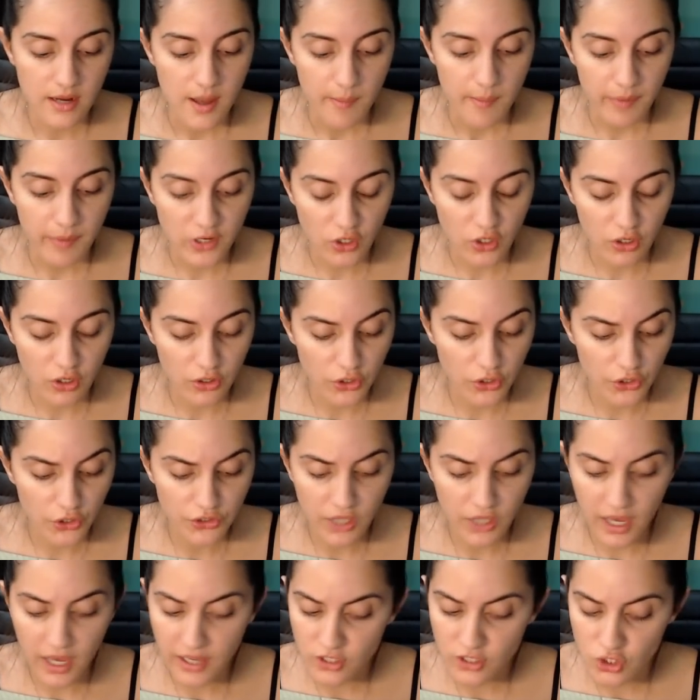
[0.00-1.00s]
But you're
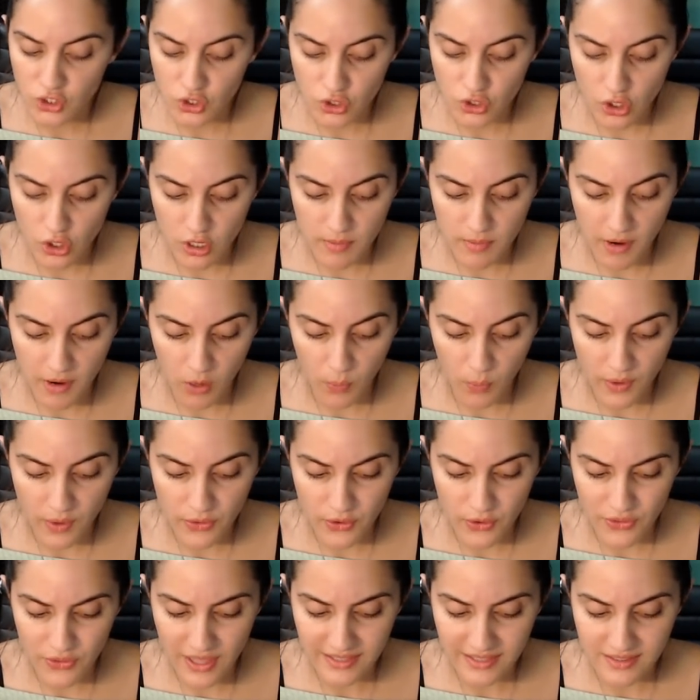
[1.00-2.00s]
not sure about
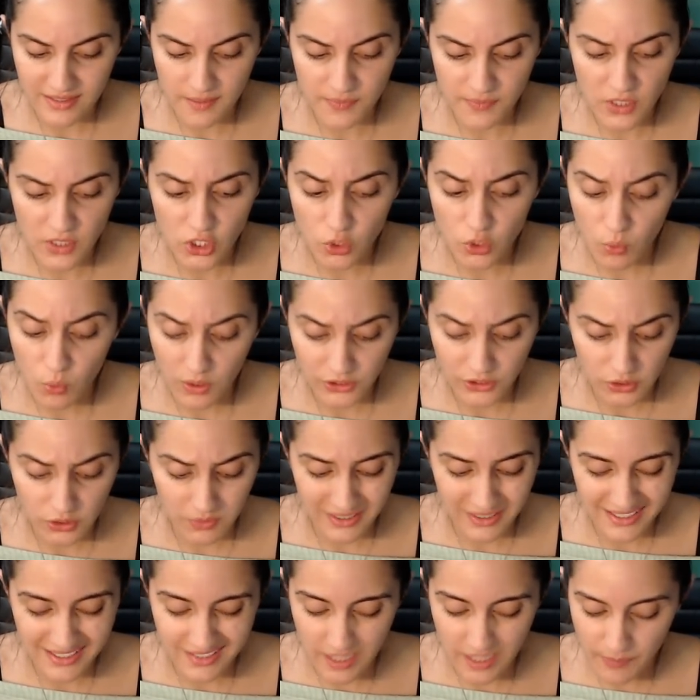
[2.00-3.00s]
whether that's something you want to
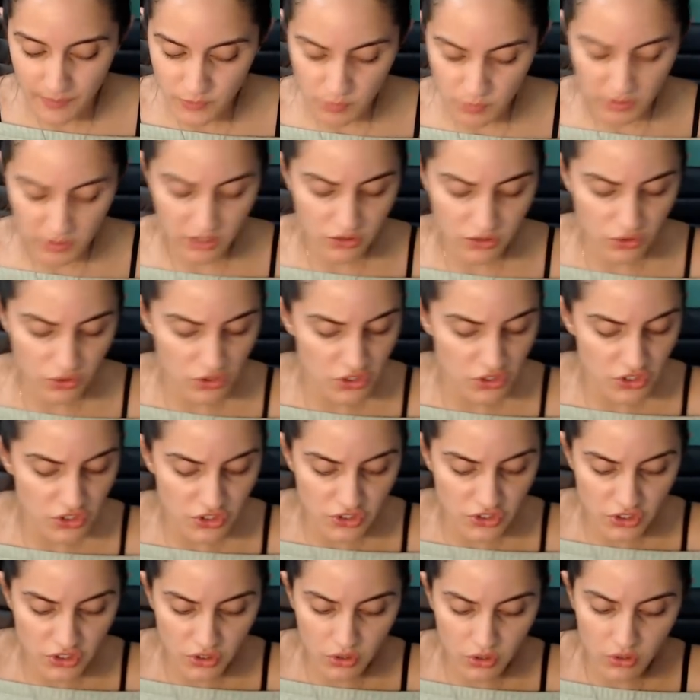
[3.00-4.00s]
accept, because you're
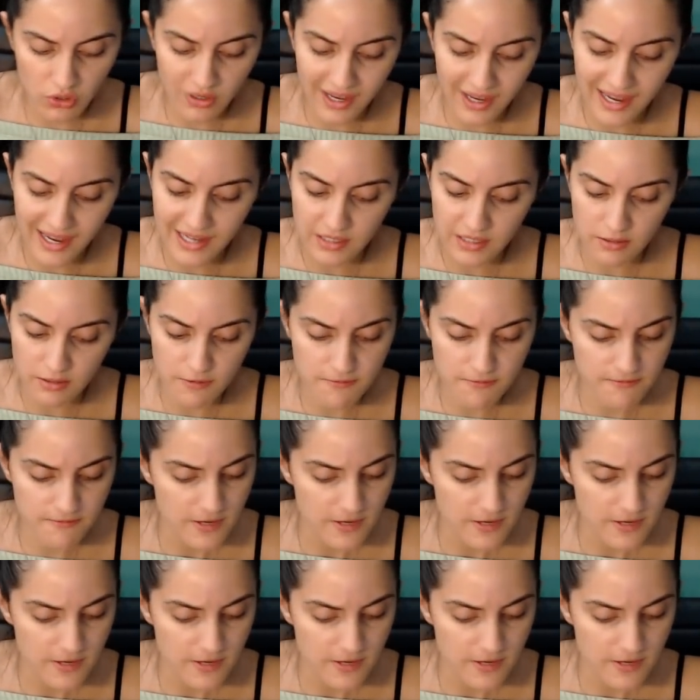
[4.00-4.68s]
still kind of,